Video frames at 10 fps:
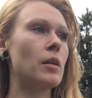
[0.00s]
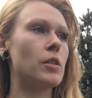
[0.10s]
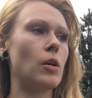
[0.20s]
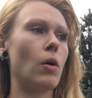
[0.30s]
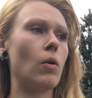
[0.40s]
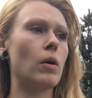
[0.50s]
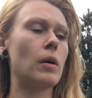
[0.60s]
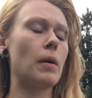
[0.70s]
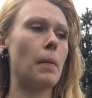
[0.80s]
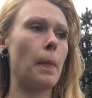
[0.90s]
So
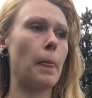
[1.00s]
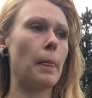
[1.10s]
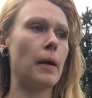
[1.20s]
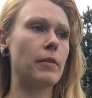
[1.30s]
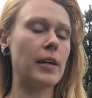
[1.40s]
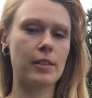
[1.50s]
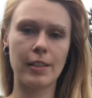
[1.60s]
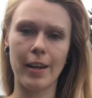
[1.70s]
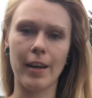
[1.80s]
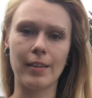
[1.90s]
that's
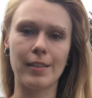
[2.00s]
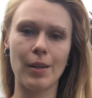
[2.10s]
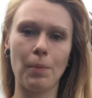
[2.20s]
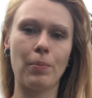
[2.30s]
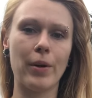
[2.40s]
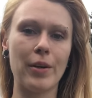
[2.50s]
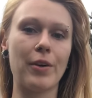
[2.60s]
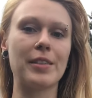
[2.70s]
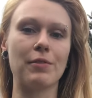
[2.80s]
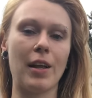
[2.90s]
today's pretty
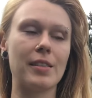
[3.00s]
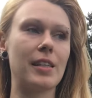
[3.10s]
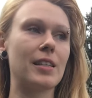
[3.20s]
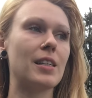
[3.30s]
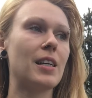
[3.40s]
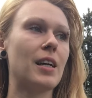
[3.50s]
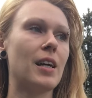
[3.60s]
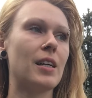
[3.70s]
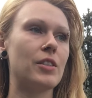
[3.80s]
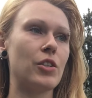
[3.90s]
aggressive lesson
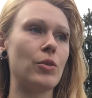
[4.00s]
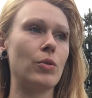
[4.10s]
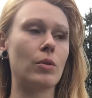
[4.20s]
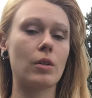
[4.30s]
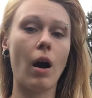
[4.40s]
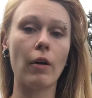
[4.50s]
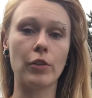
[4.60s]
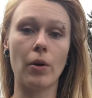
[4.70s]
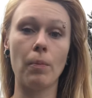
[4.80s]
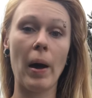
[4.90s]
to carve
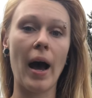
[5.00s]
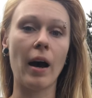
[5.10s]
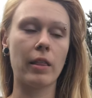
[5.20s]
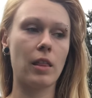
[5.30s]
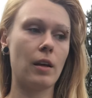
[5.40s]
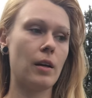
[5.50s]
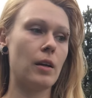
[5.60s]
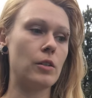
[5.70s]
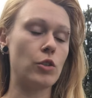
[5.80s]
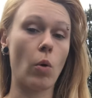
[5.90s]
your own path.
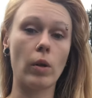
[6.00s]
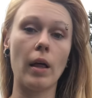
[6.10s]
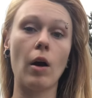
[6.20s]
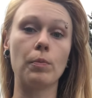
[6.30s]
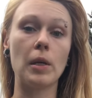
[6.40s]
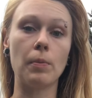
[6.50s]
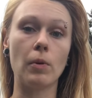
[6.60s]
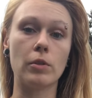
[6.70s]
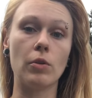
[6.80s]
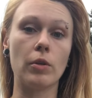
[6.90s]
Don't allow
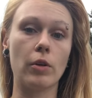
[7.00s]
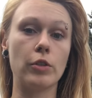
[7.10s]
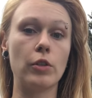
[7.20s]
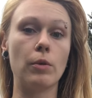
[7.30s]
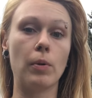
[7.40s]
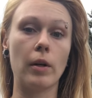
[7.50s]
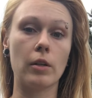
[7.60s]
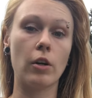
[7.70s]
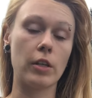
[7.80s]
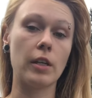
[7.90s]
people to encourage you to put
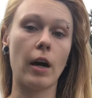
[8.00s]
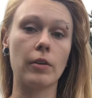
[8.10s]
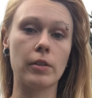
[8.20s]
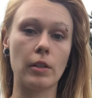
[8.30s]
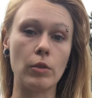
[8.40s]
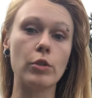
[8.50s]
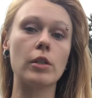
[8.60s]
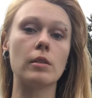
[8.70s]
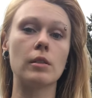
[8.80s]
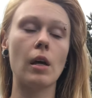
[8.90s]
cookie cutter
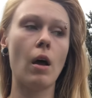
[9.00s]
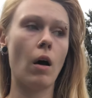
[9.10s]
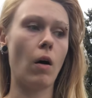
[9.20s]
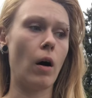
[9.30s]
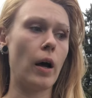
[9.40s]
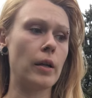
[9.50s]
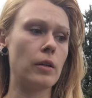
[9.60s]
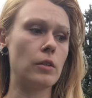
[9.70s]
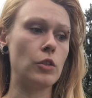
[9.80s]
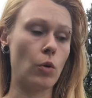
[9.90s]
solutions
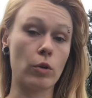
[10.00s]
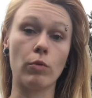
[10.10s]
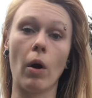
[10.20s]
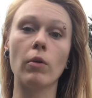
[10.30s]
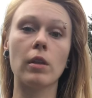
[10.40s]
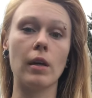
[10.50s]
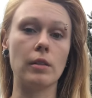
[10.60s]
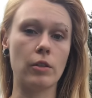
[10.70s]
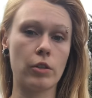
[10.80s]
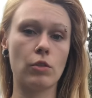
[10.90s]
on your growth and
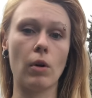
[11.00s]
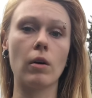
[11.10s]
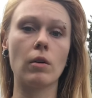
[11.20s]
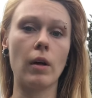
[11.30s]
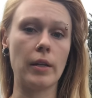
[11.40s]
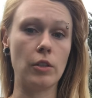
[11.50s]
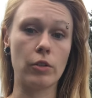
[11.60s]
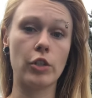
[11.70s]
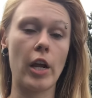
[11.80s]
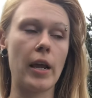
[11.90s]
your struggle and your
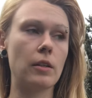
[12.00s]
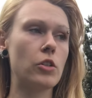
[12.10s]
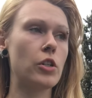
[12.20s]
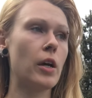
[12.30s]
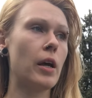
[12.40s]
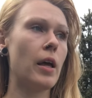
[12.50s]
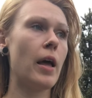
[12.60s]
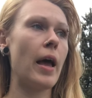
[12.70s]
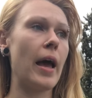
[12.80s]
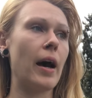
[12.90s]
change.
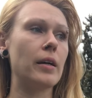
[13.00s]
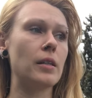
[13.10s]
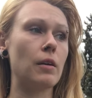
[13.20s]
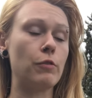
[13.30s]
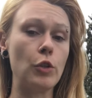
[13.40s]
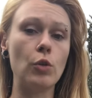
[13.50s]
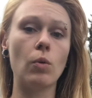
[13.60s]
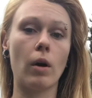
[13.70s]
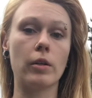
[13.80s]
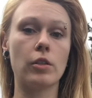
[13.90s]
And if you
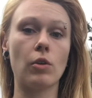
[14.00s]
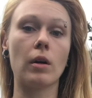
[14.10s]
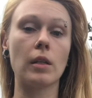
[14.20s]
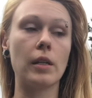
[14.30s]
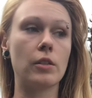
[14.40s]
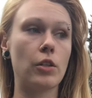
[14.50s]
are struggling